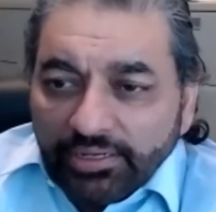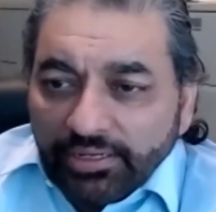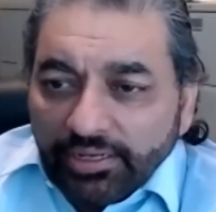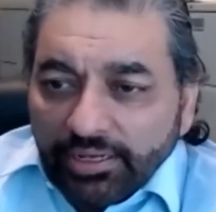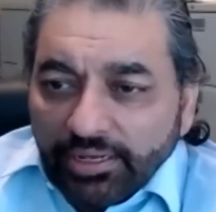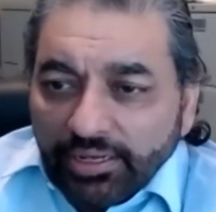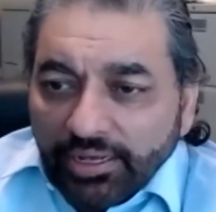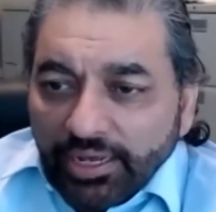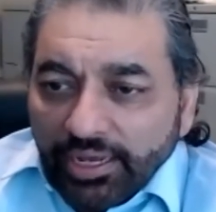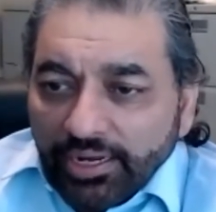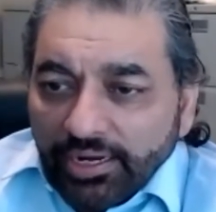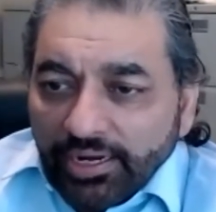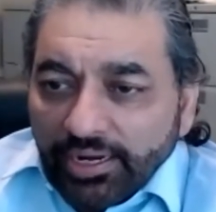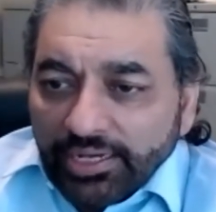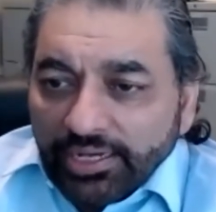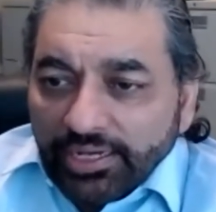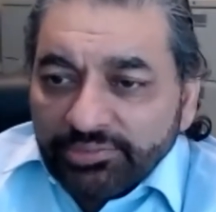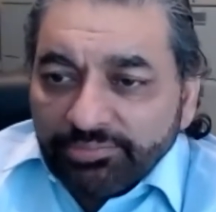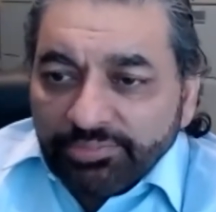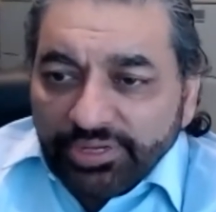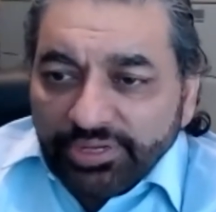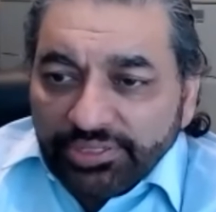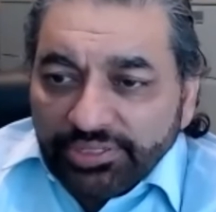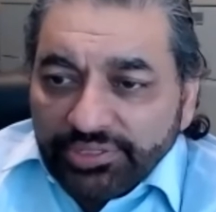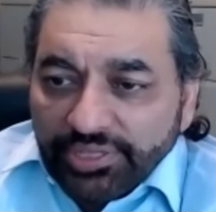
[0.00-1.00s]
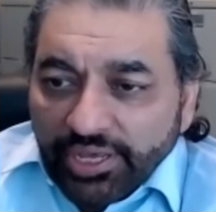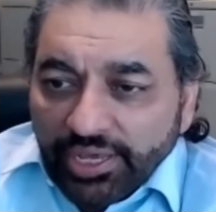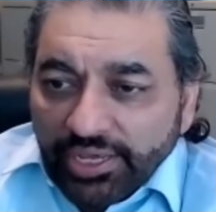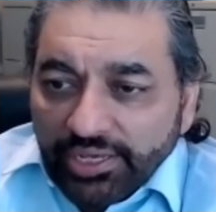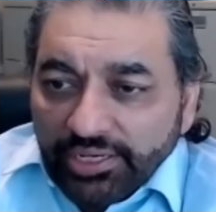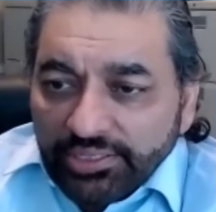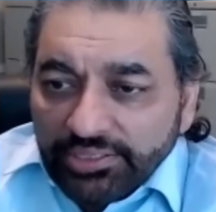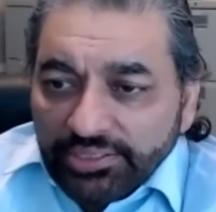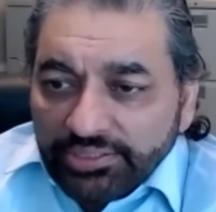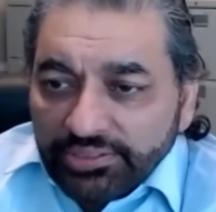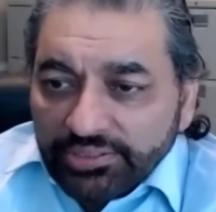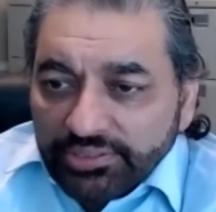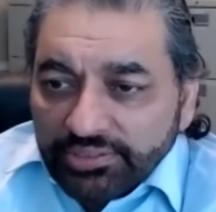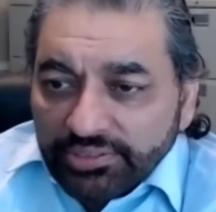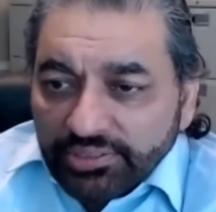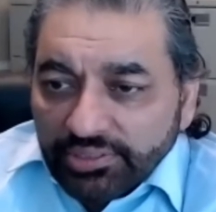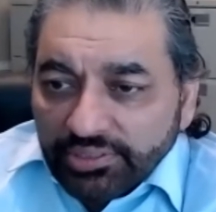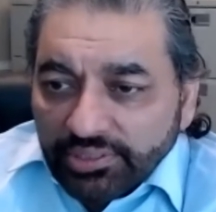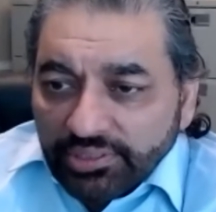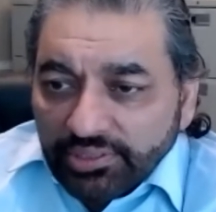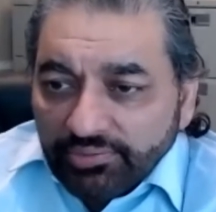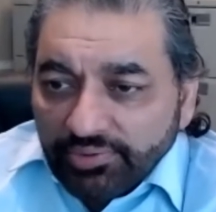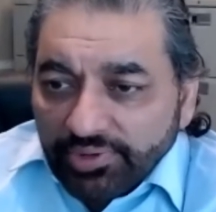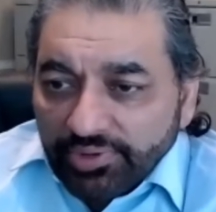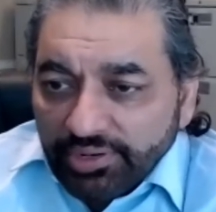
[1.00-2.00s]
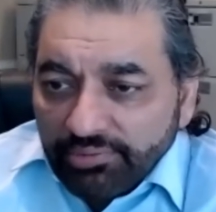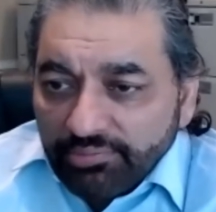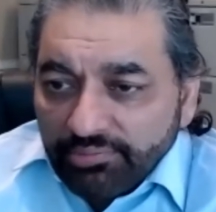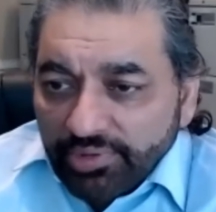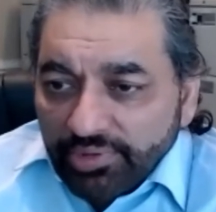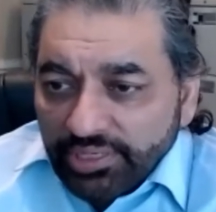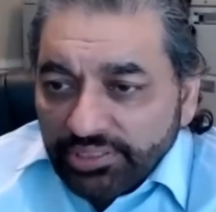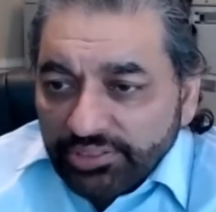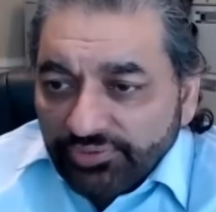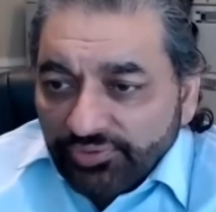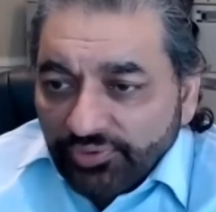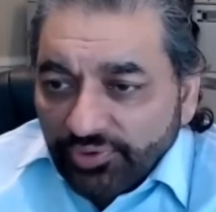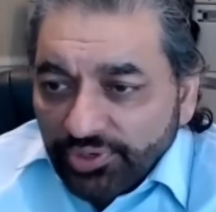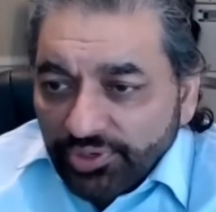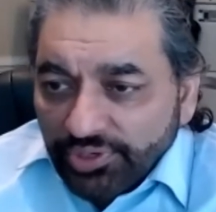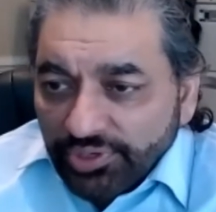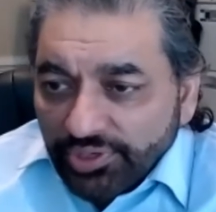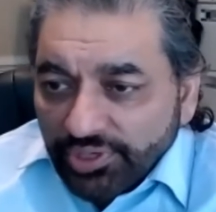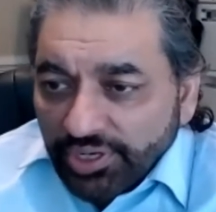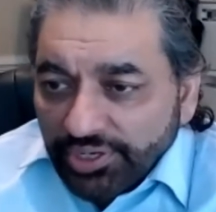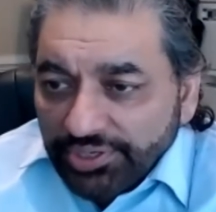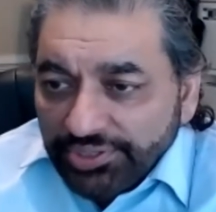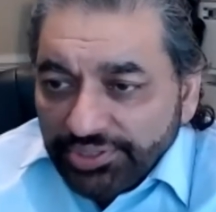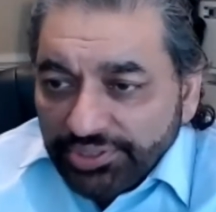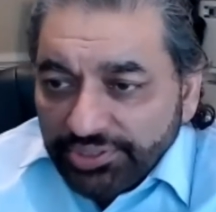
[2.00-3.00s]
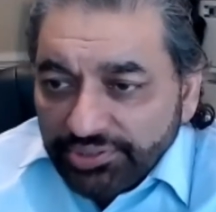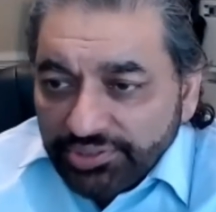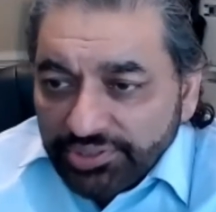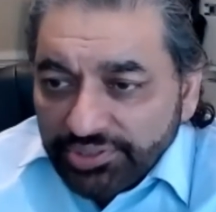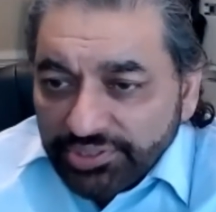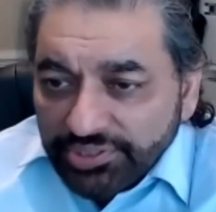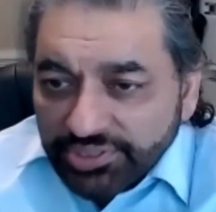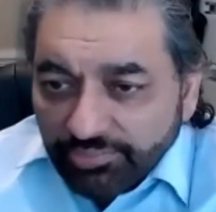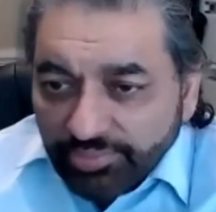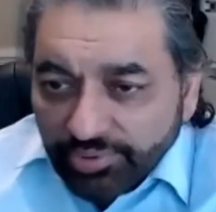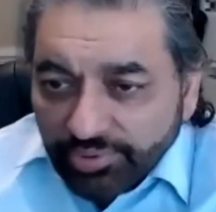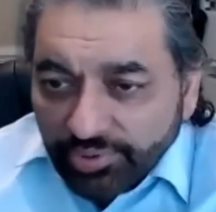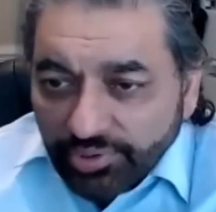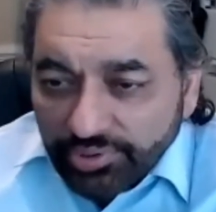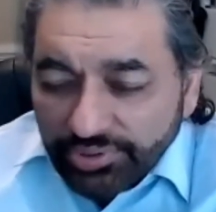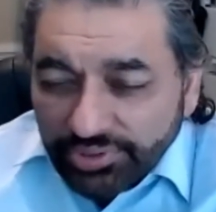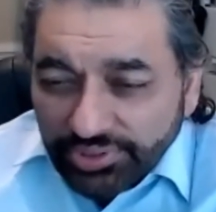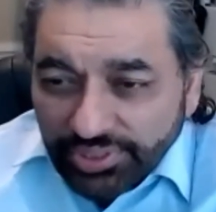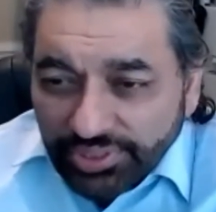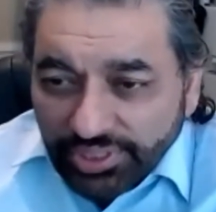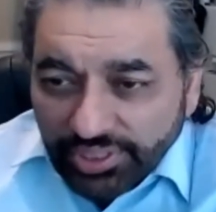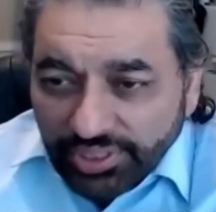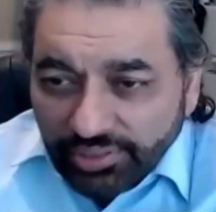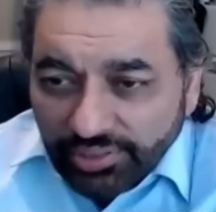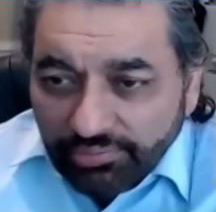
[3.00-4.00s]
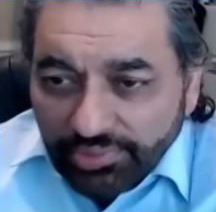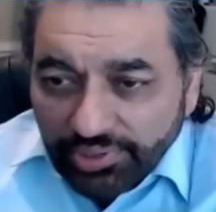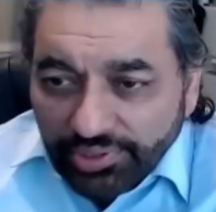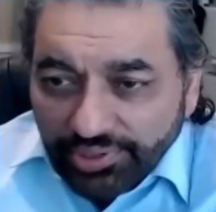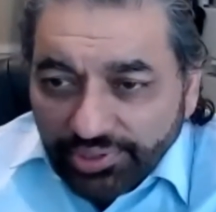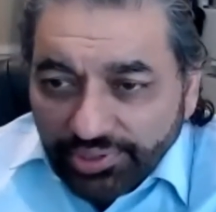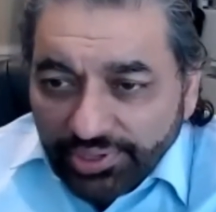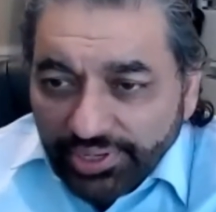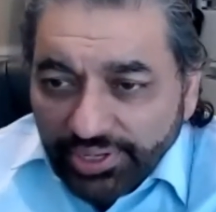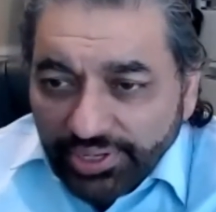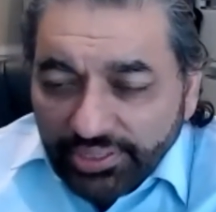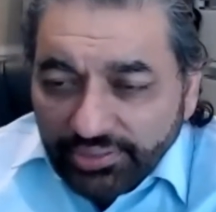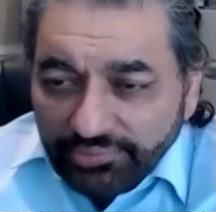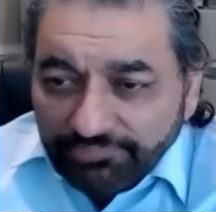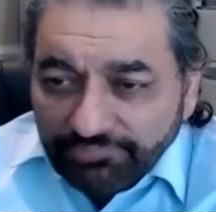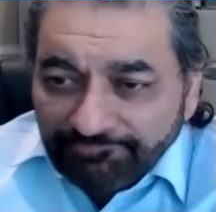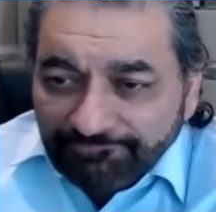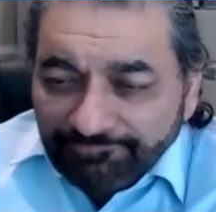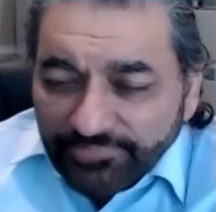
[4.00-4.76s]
Hi, Lakshmi. Thanks very much for your continued support to the community.